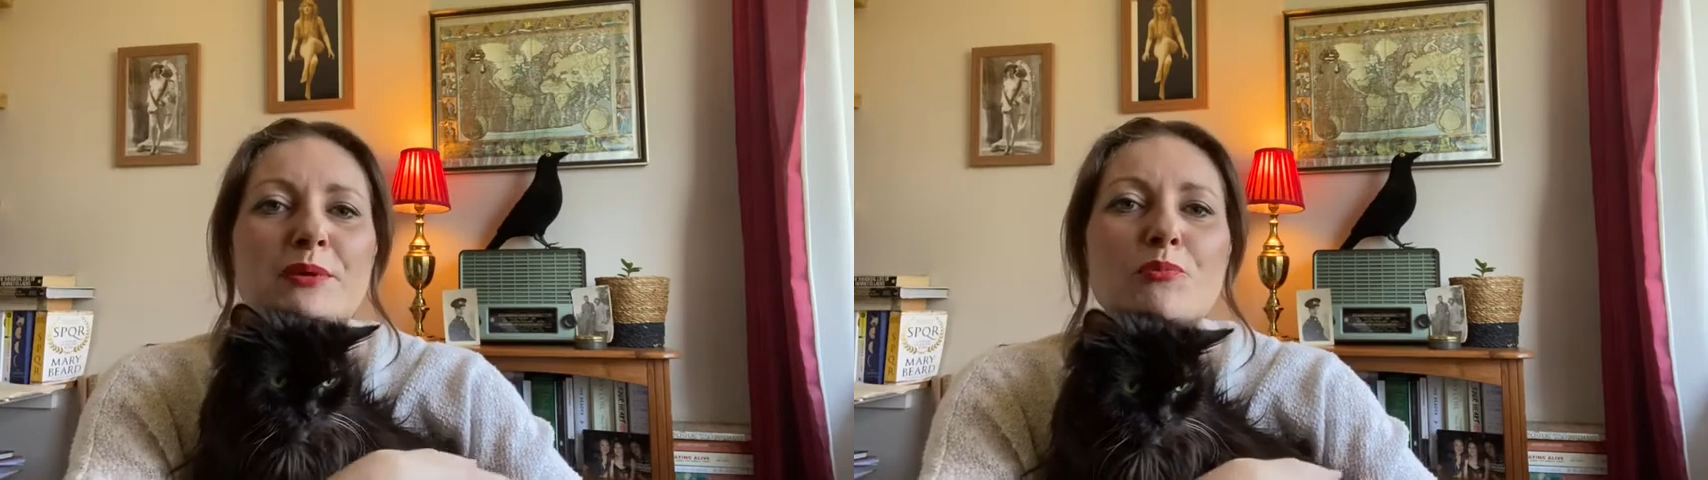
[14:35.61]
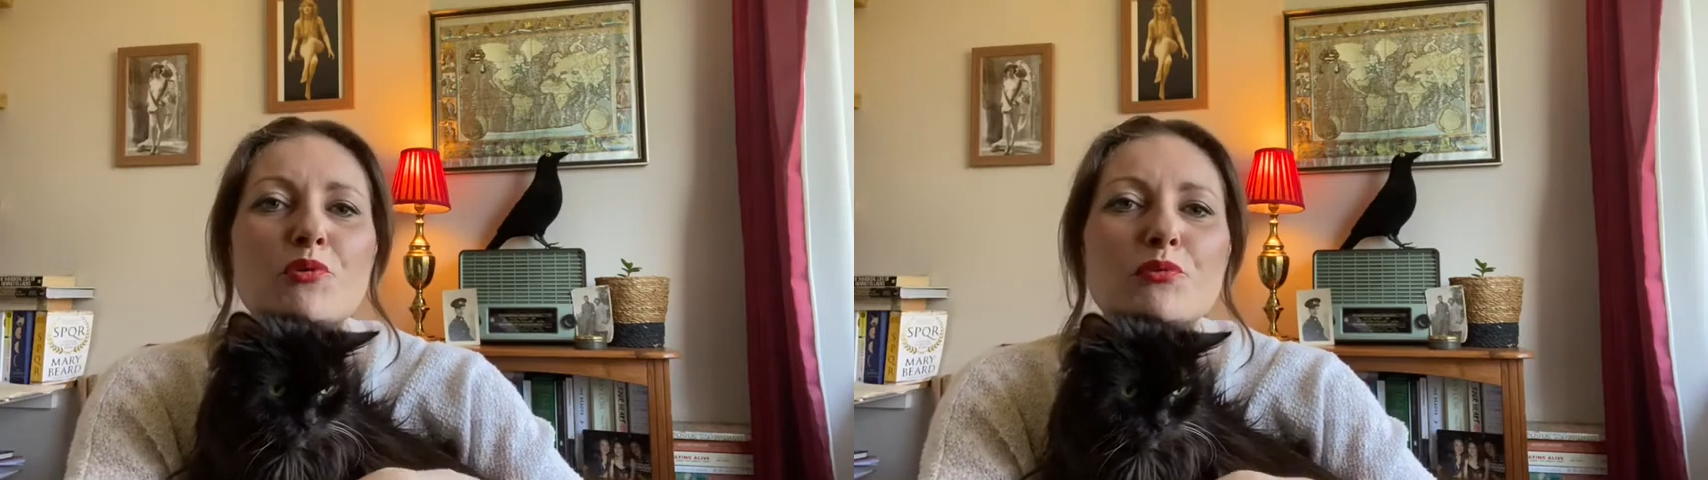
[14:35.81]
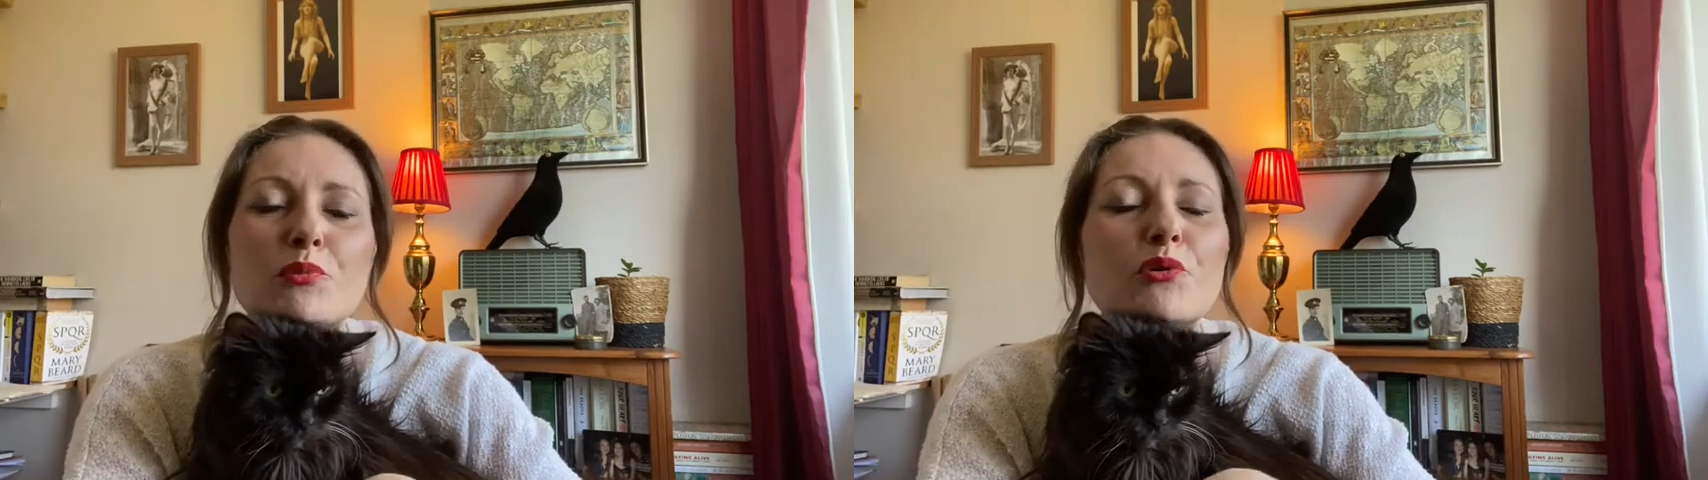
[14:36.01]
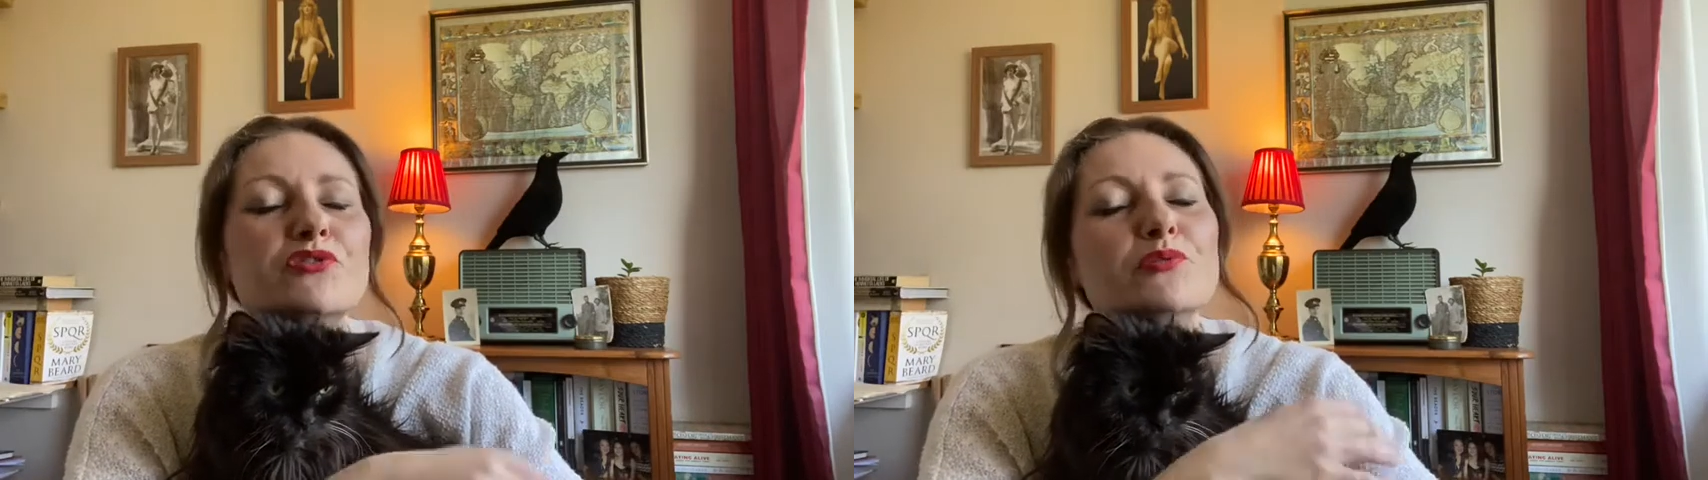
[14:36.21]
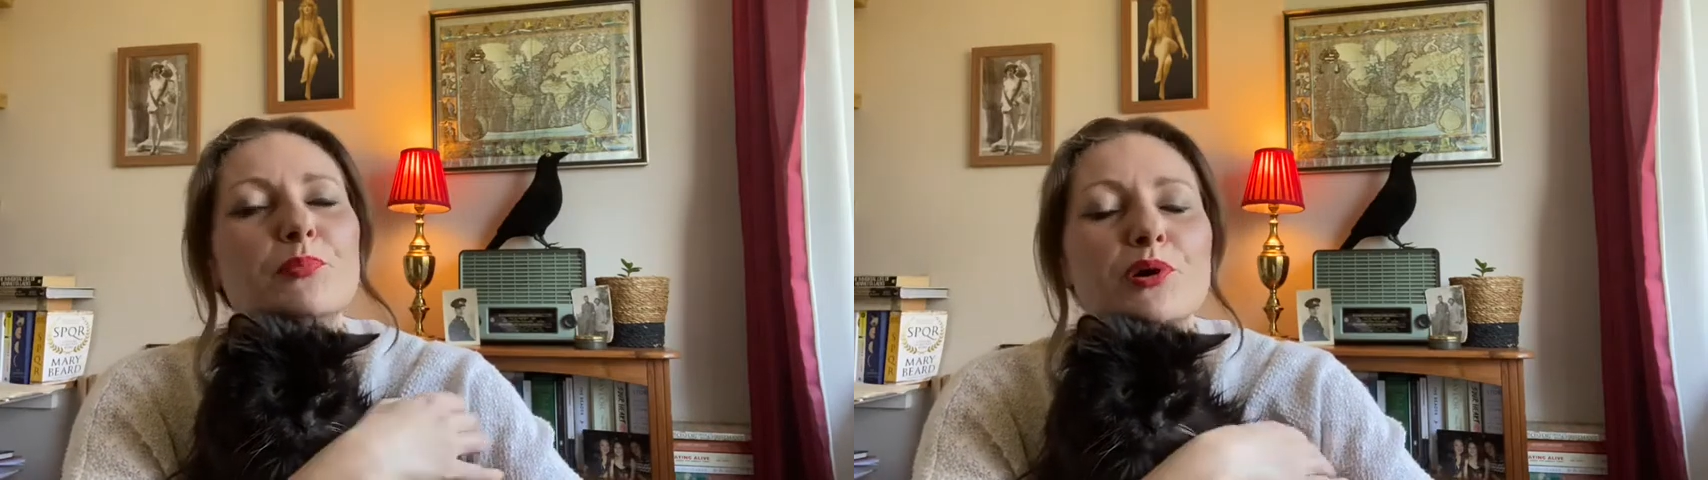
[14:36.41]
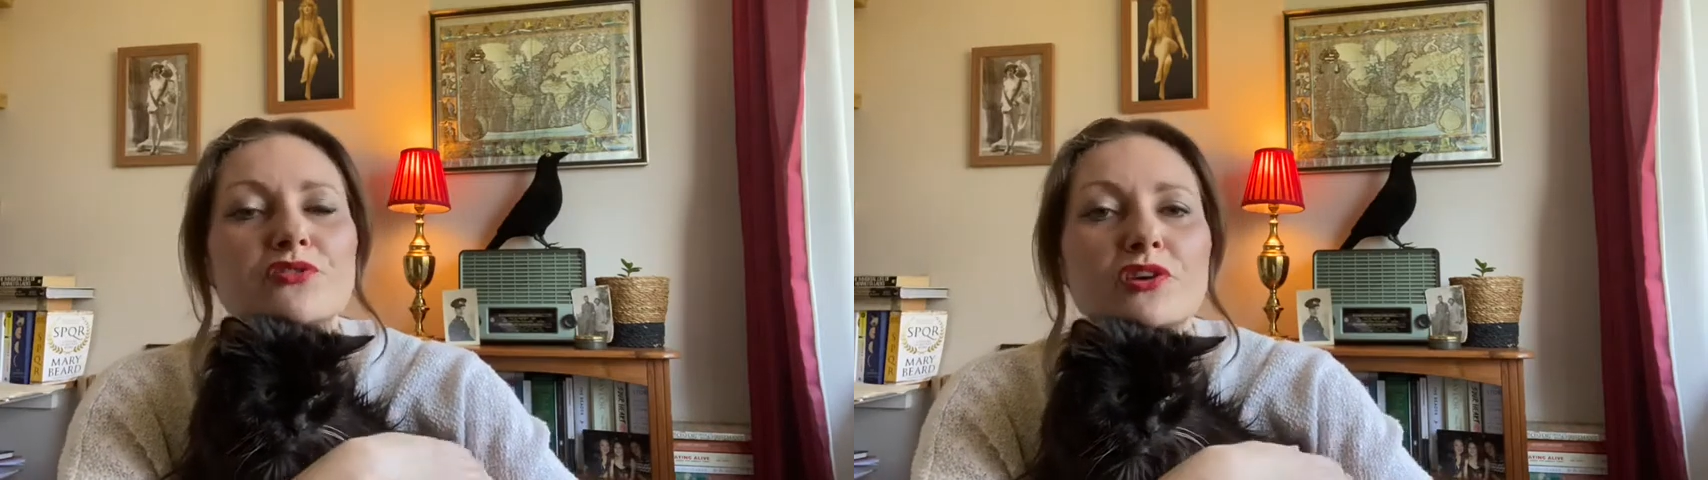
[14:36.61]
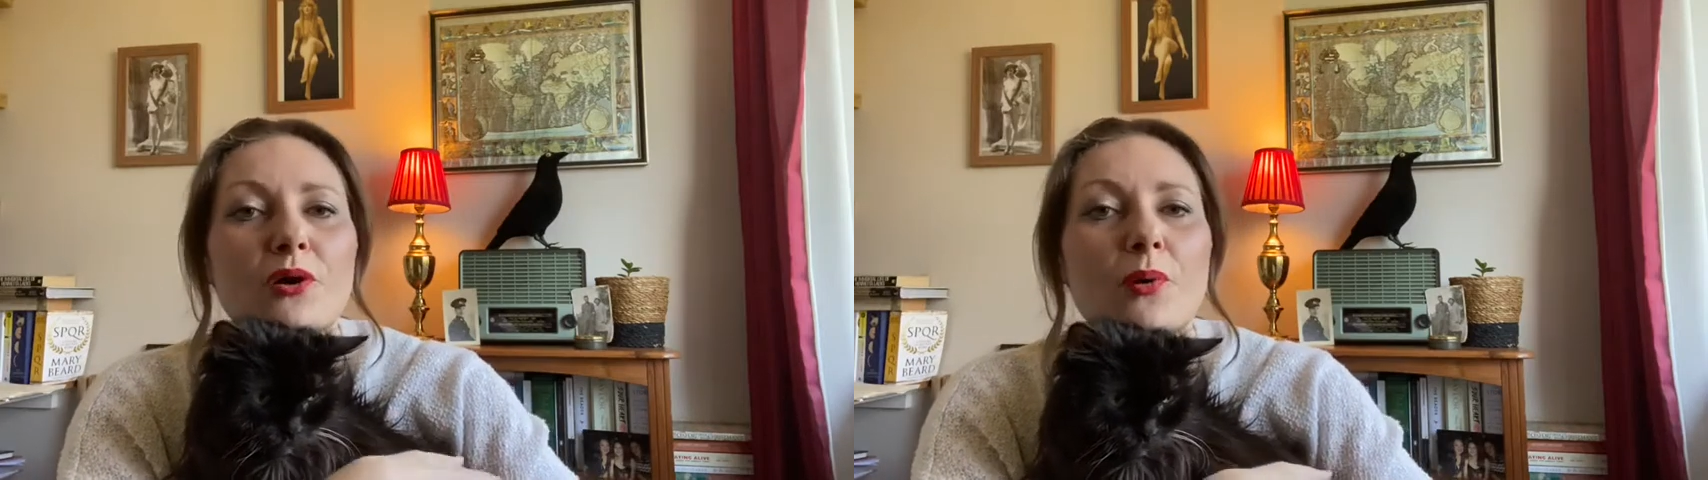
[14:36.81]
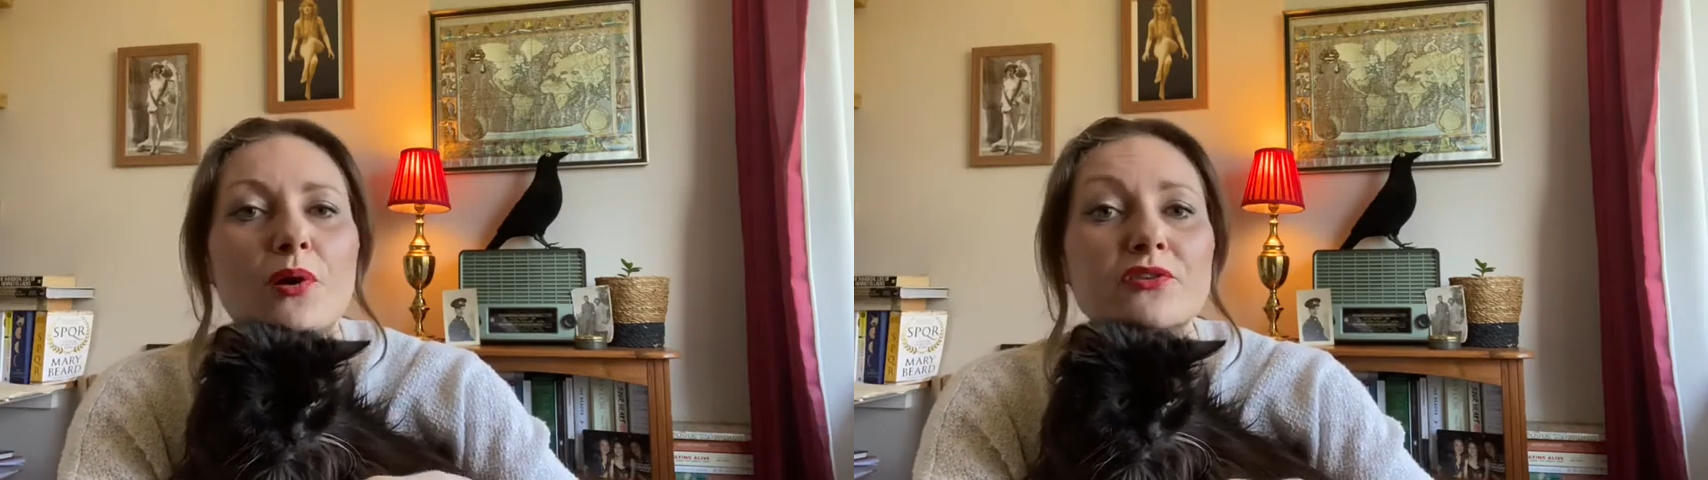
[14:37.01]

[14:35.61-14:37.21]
more and more as the books go on.